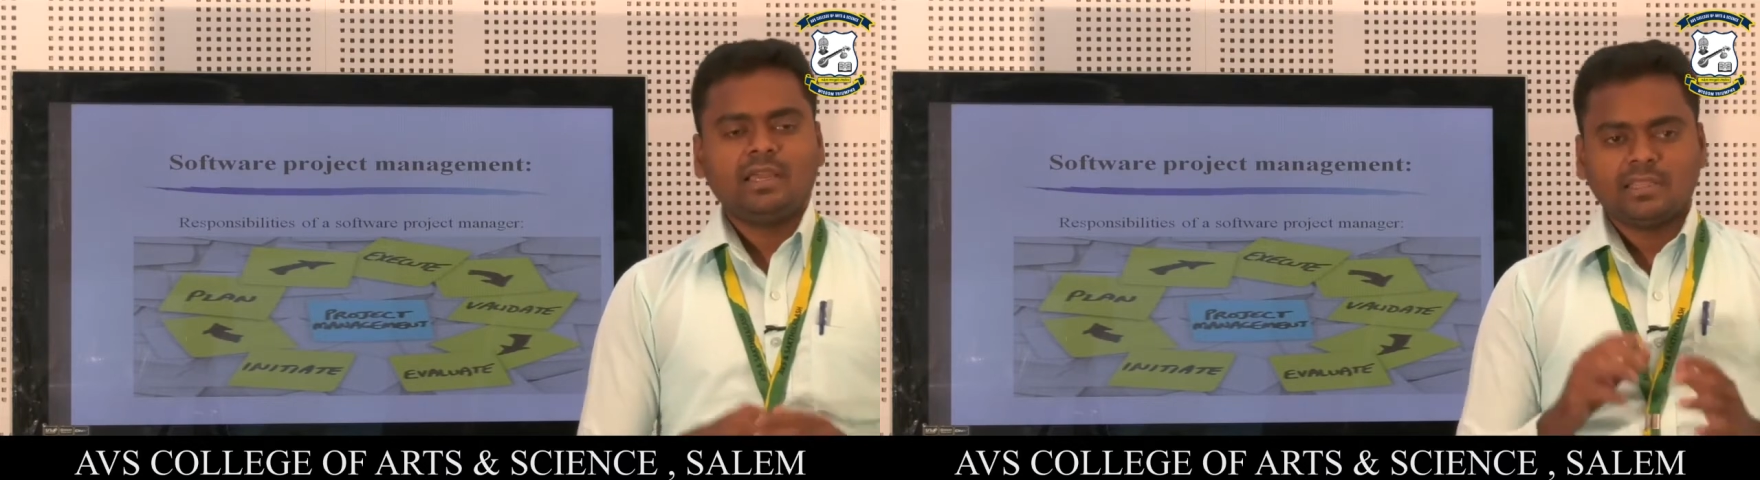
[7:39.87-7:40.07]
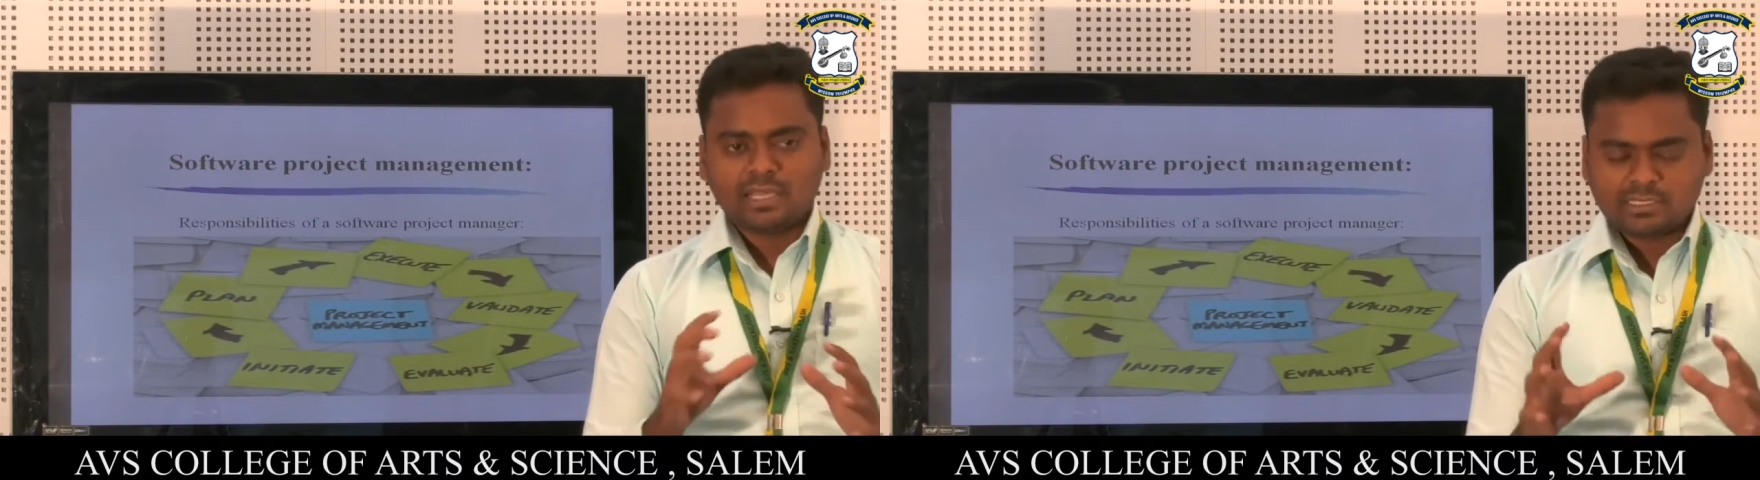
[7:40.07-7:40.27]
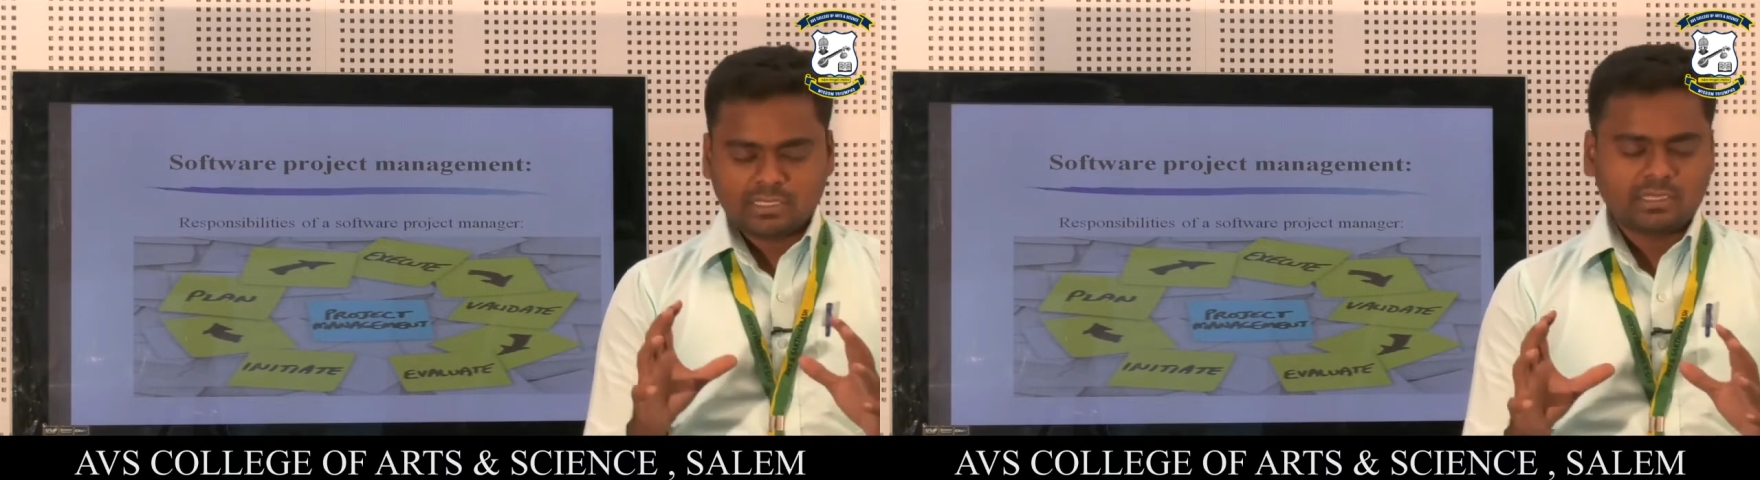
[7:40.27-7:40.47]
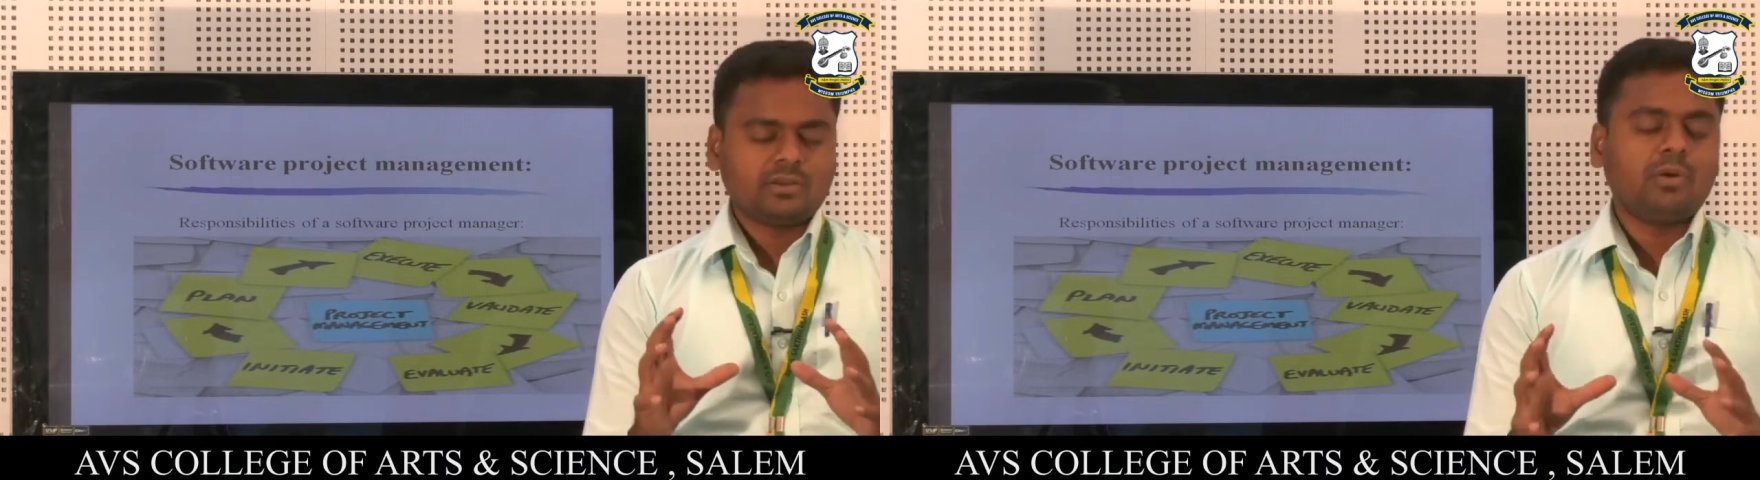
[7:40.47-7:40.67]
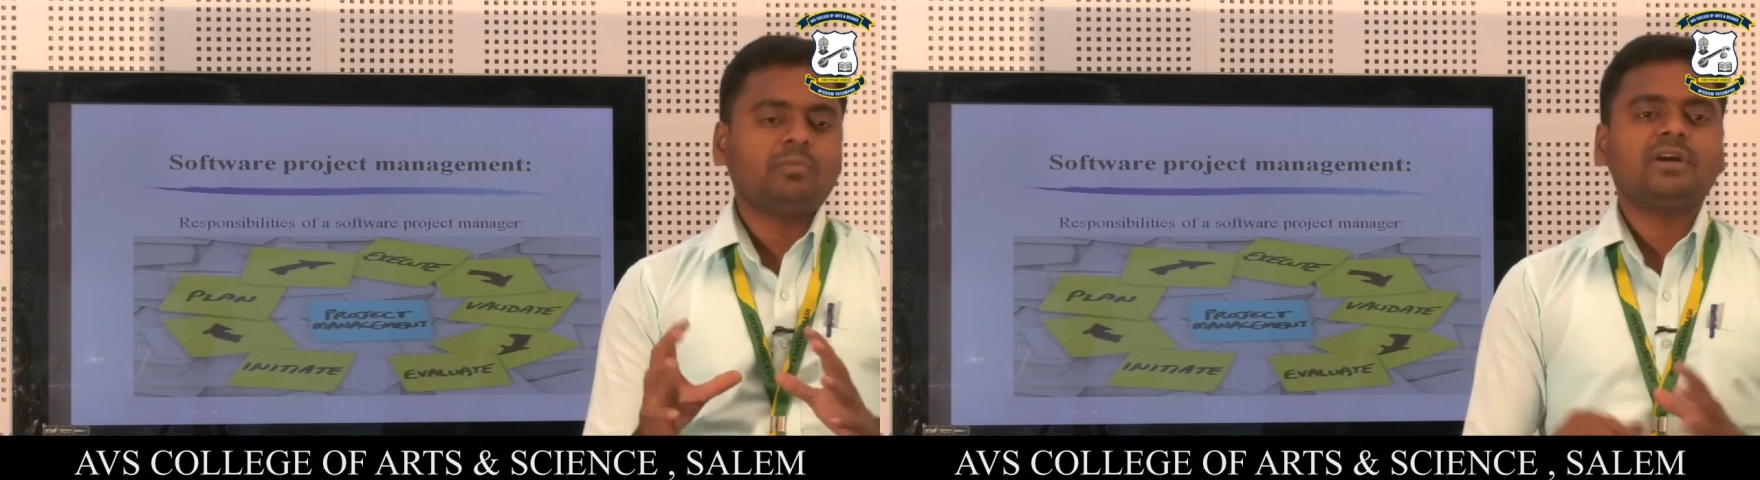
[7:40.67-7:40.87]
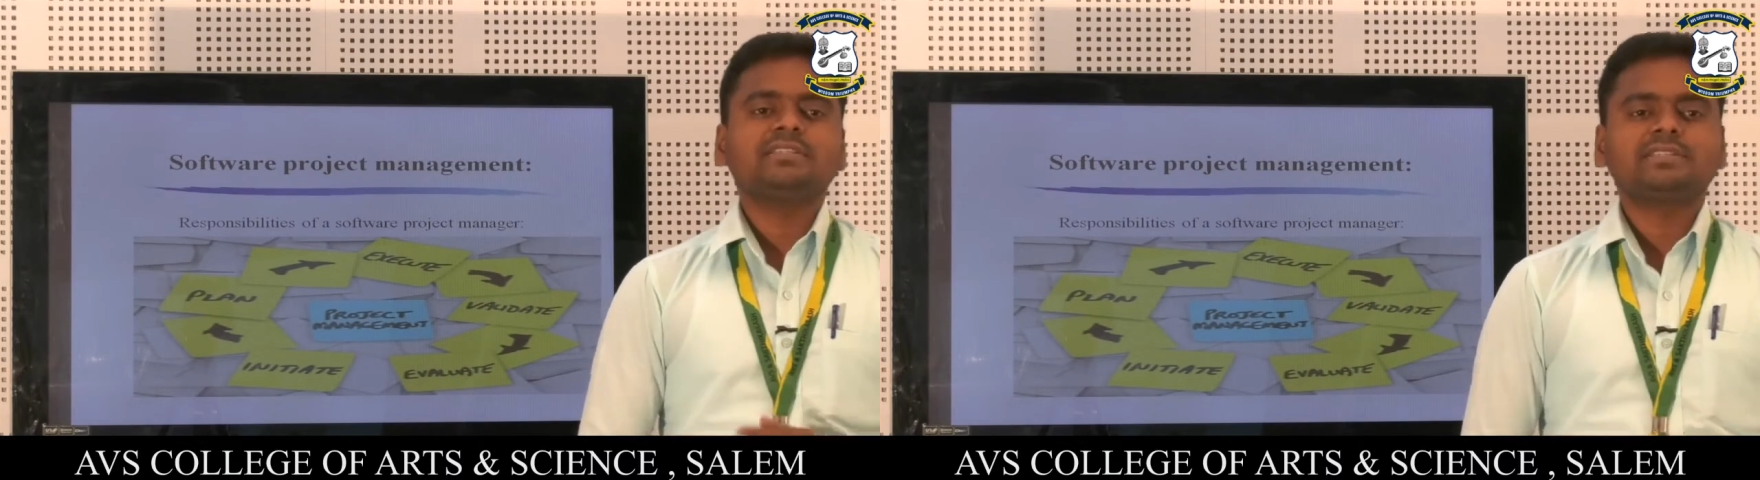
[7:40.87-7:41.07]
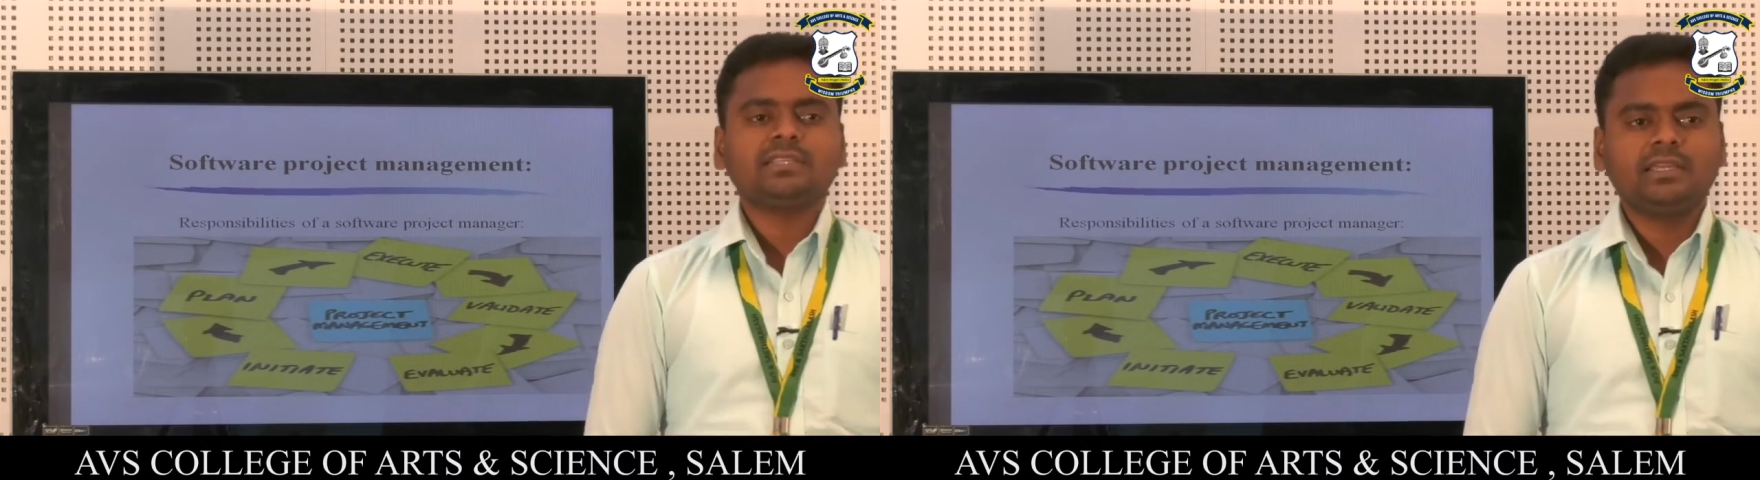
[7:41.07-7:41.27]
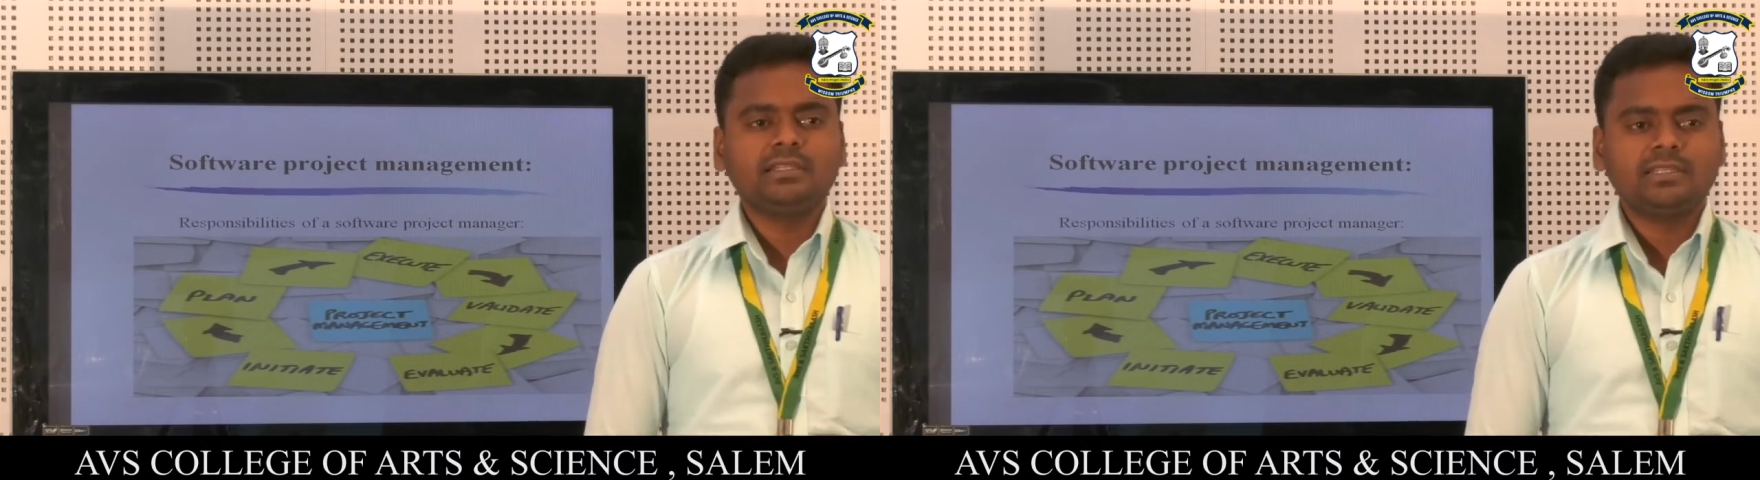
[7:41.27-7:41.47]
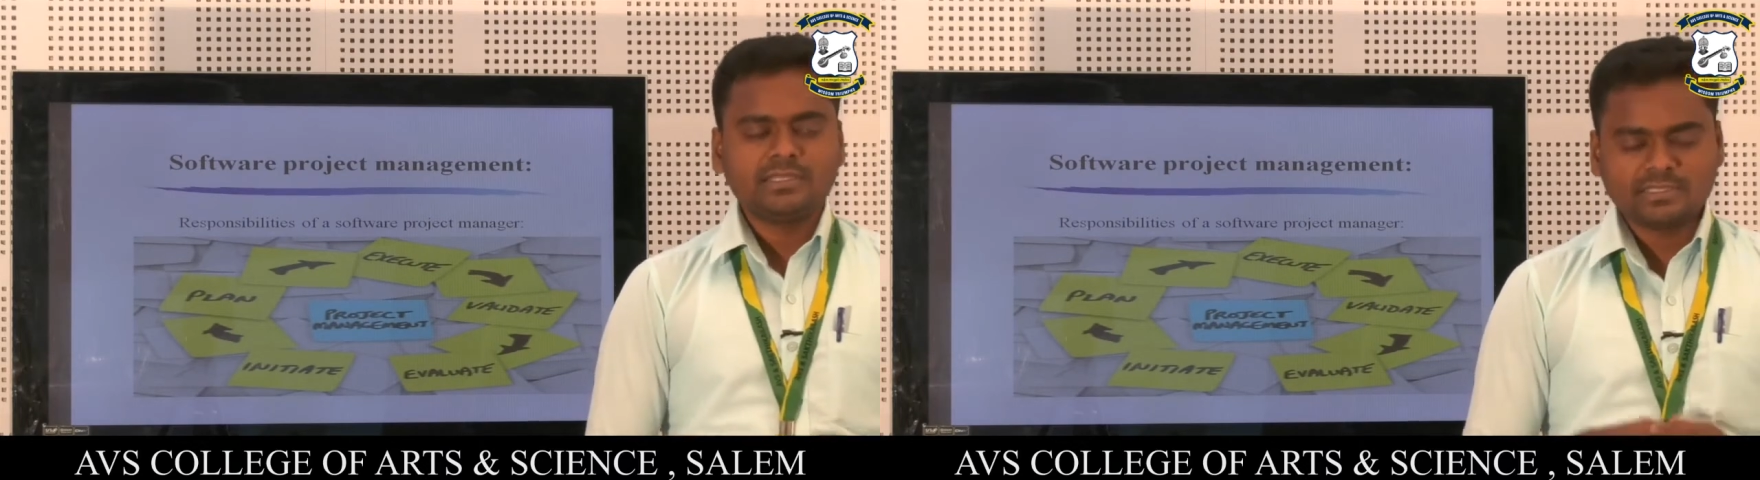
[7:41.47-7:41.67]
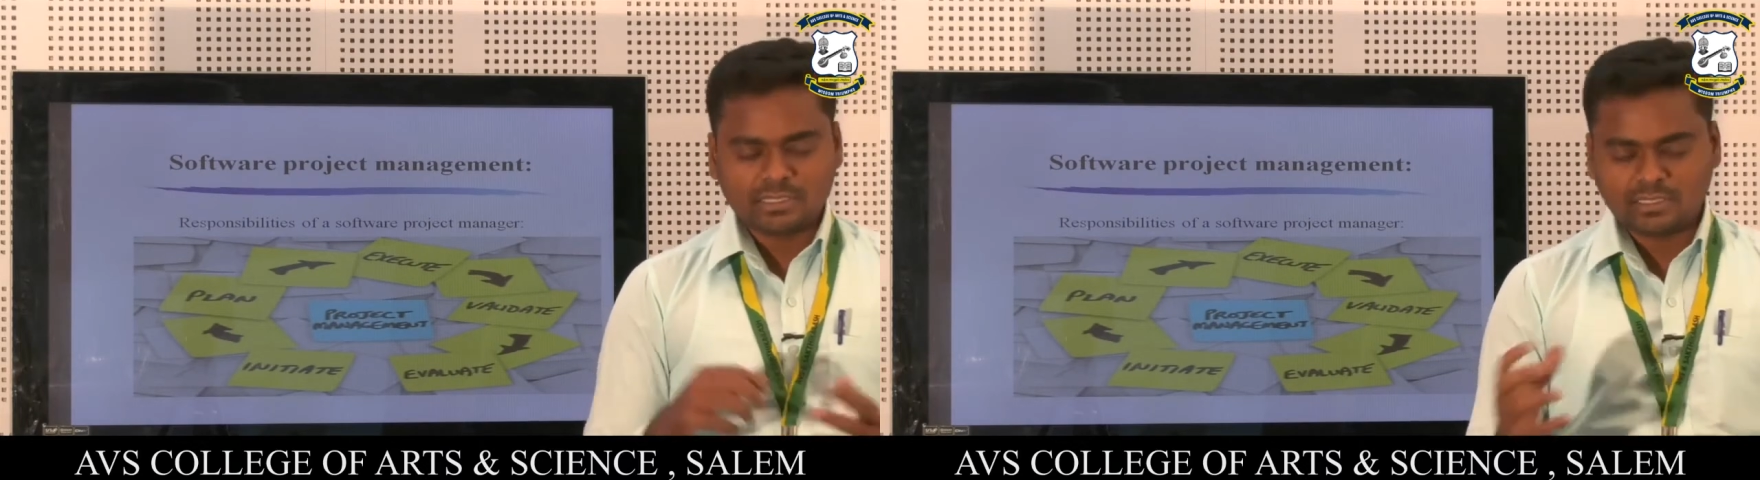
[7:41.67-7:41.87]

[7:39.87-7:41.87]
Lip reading: that comprises in this